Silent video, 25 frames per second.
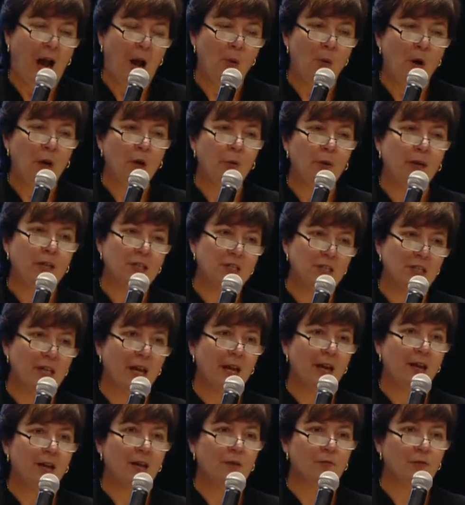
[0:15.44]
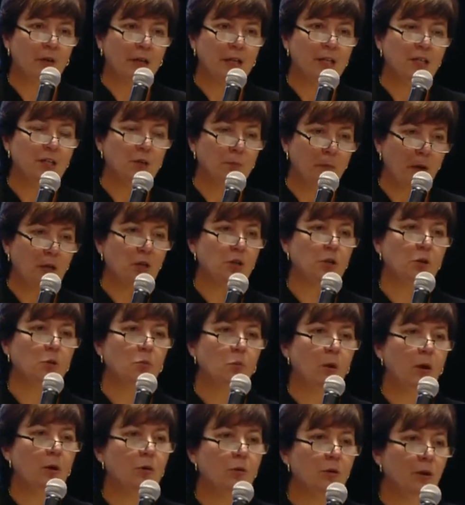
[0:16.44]
I want to extend a really special
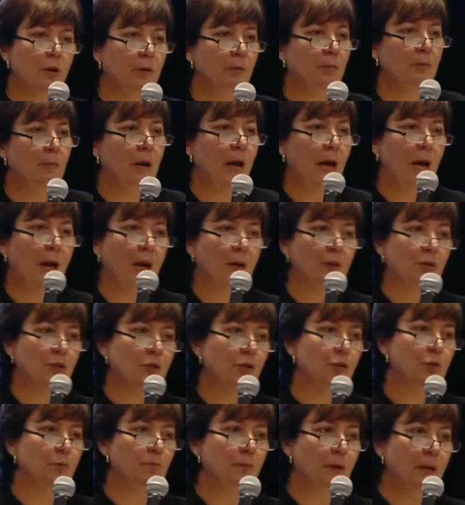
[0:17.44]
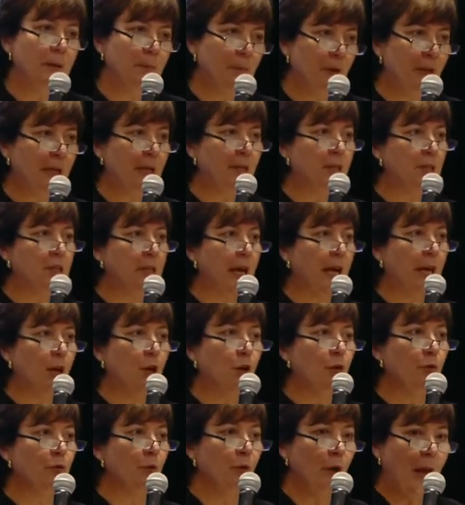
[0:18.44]
welcome uh, to people here today
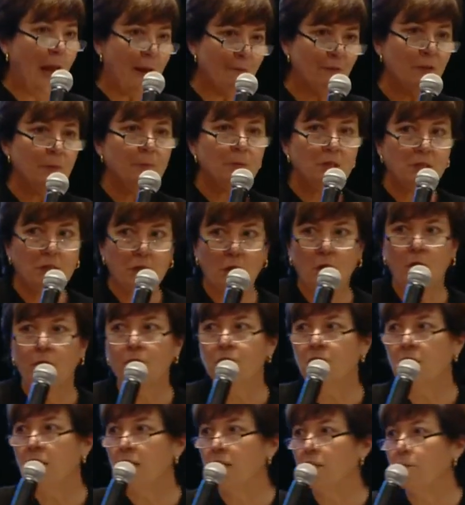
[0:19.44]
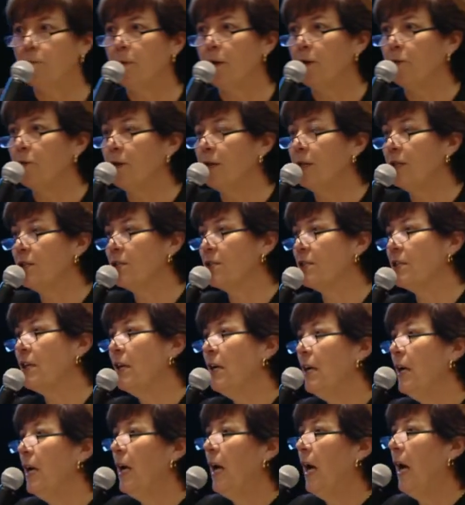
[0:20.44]
who have themselves experienced
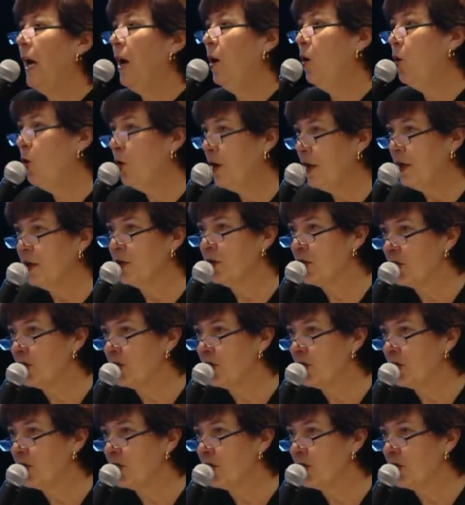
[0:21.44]
uh, hoarding and